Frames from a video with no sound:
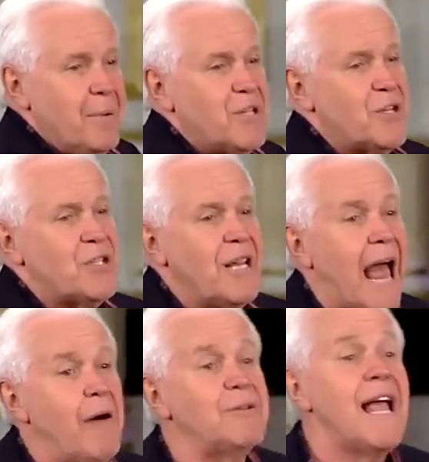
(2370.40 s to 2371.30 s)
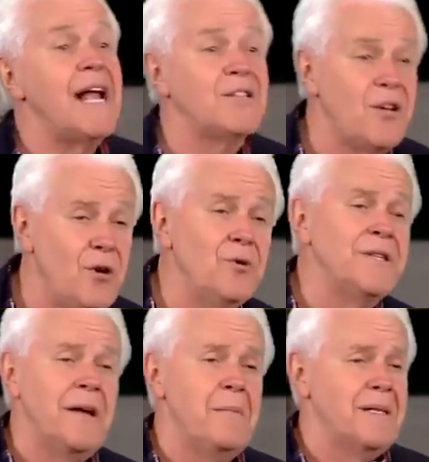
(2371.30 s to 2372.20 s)
But you see, I was actually
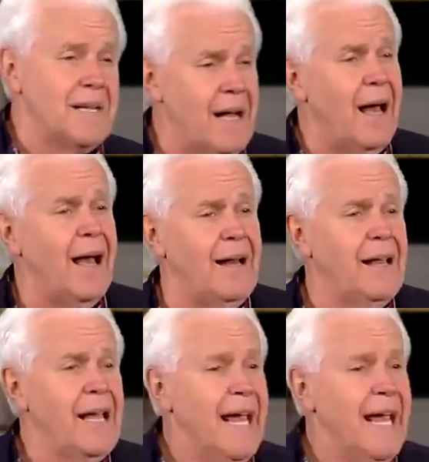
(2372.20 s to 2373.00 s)
using him as a guide.